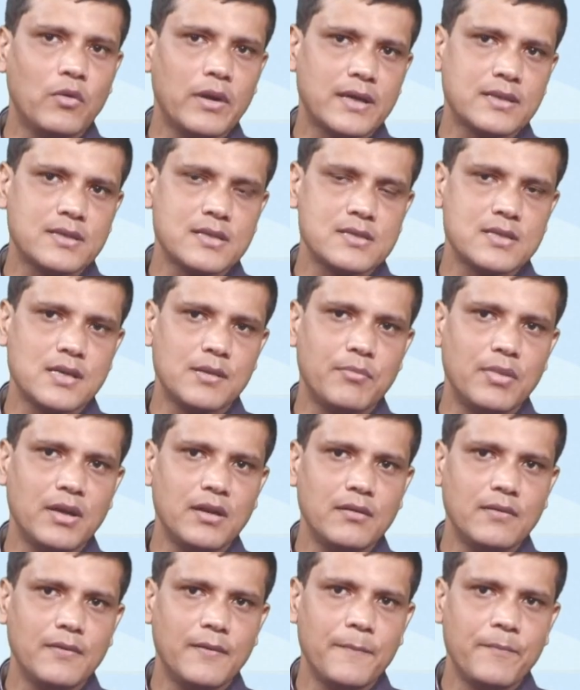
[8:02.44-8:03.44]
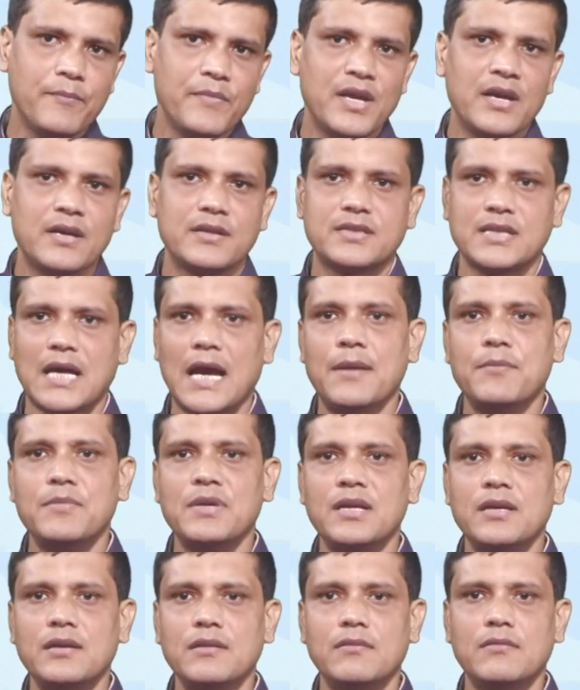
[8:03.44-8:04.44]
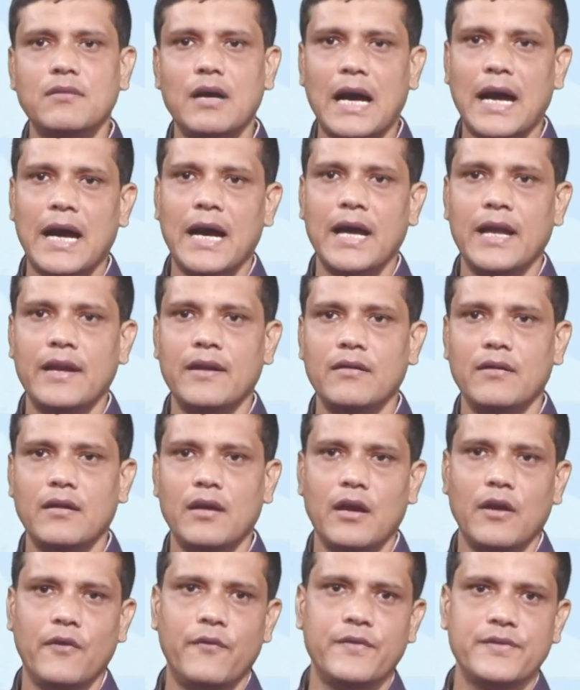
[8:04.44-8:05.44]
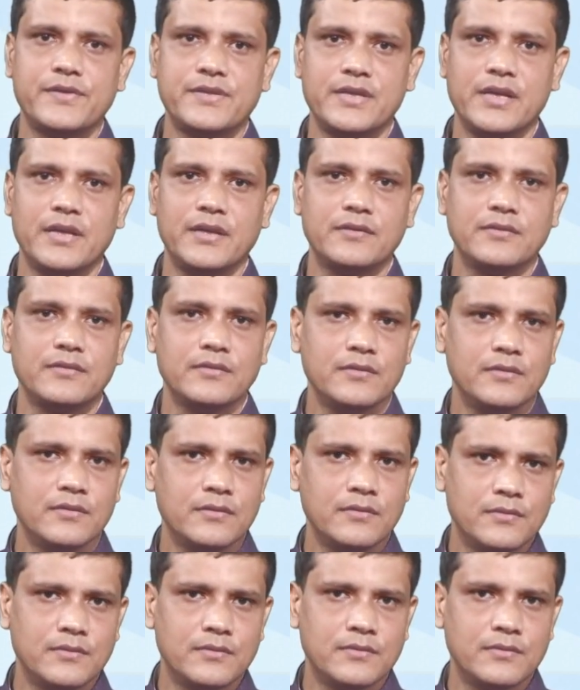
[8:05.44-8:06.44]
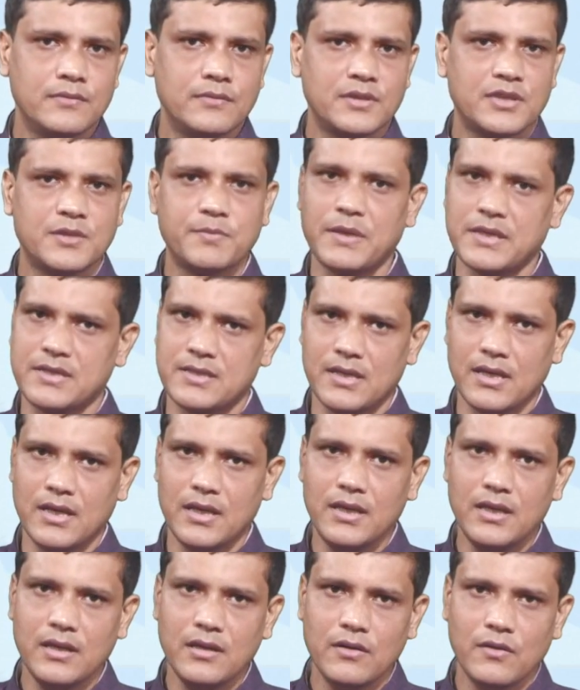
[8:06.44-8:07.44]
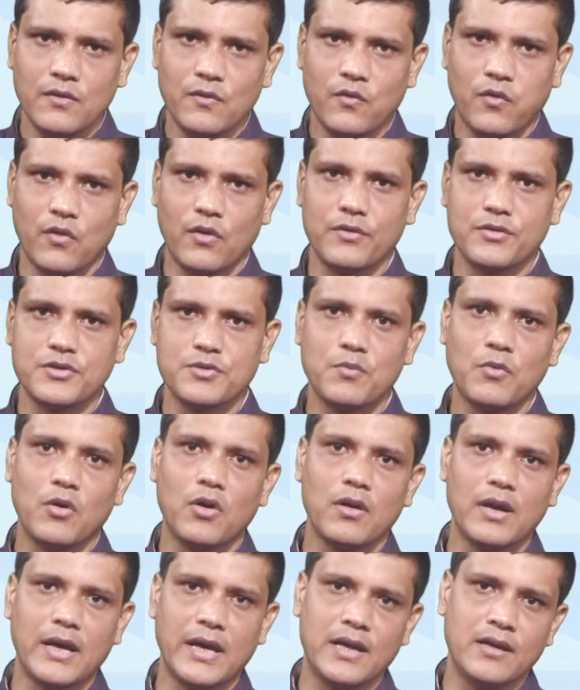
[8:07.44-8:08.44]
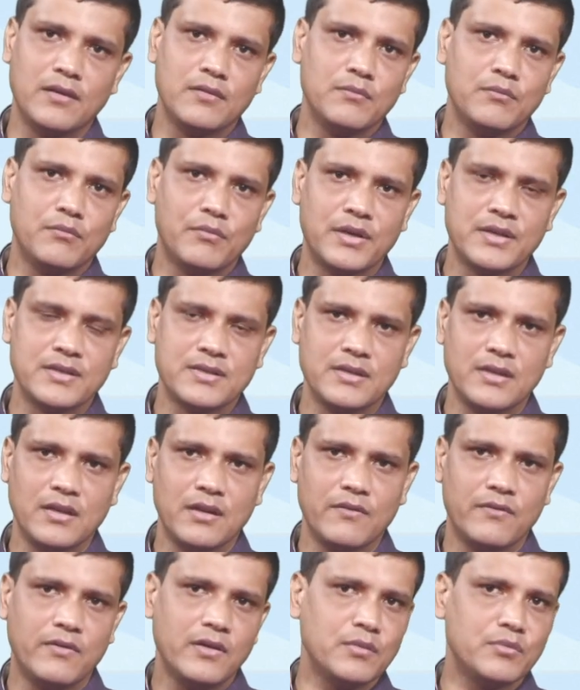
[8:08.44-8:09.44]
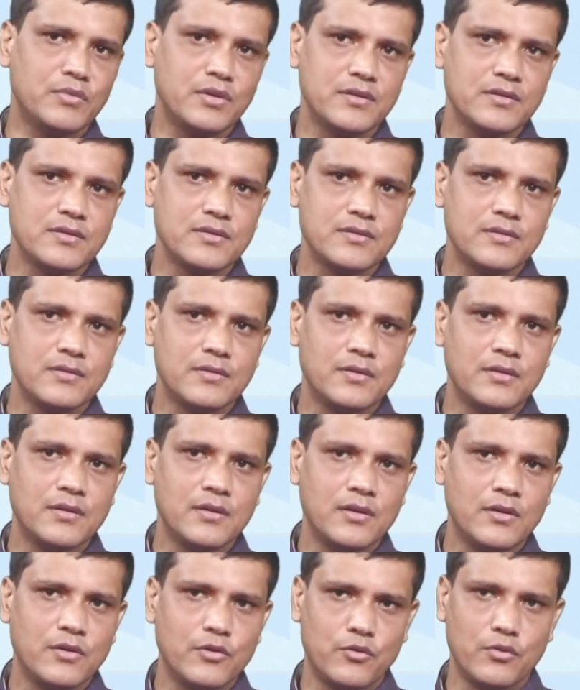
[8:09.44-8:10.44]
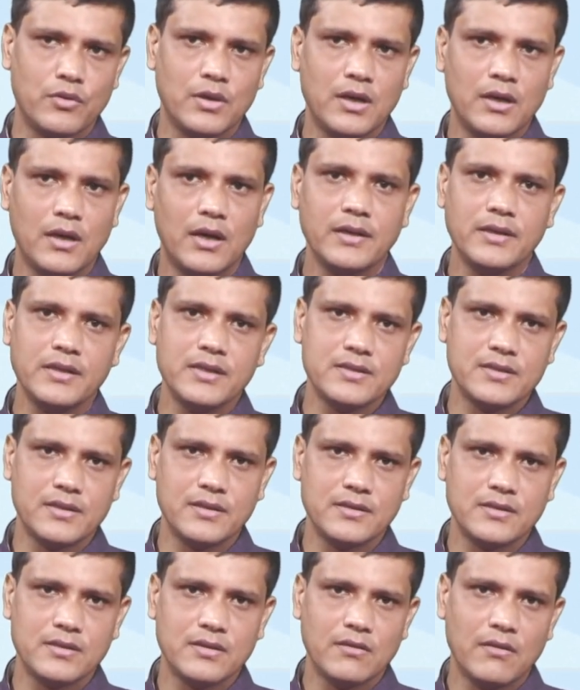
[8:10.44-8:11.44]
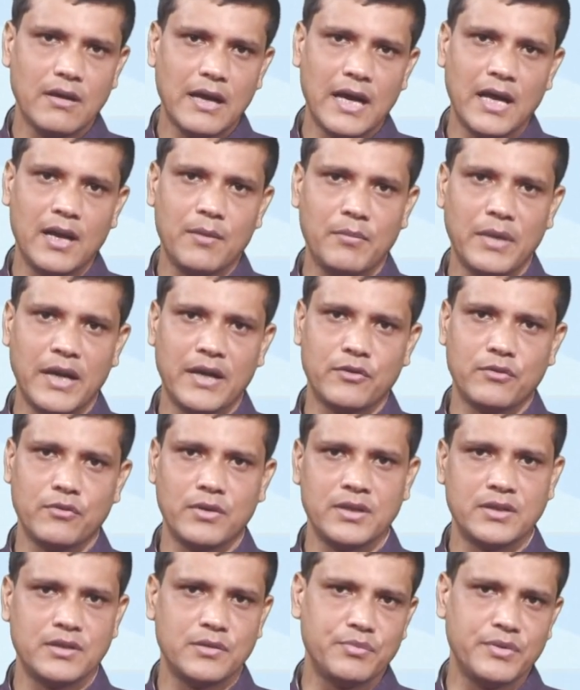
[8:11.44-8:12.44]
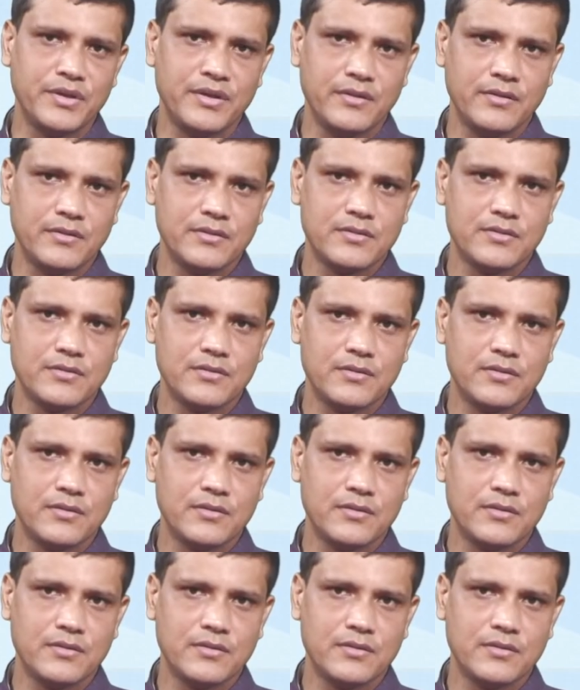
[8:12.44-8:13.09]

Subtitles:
accessible, timely, and efficient, especially for small and marginal farmers, rural artisans, and micro entrepreneurs.